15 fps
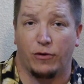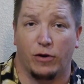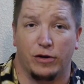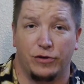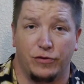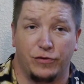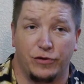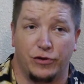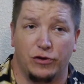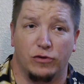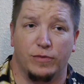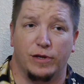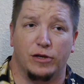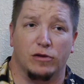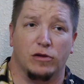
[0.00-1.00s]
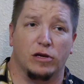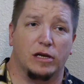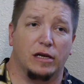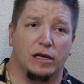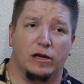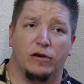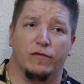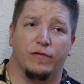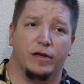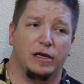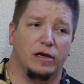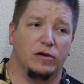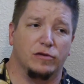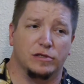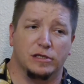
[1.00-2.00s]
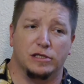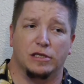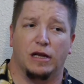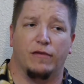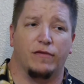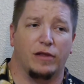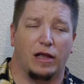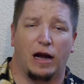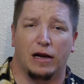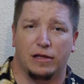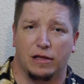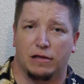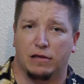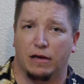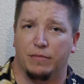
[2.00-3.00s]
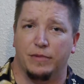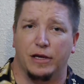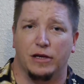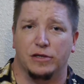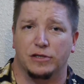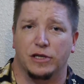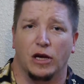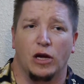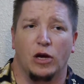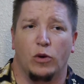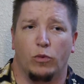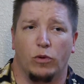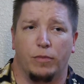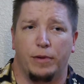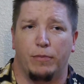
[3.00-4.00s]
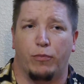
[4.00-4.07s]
you're on YouTube and you're looking at your videos and stuff, a lot of the thumbnails will be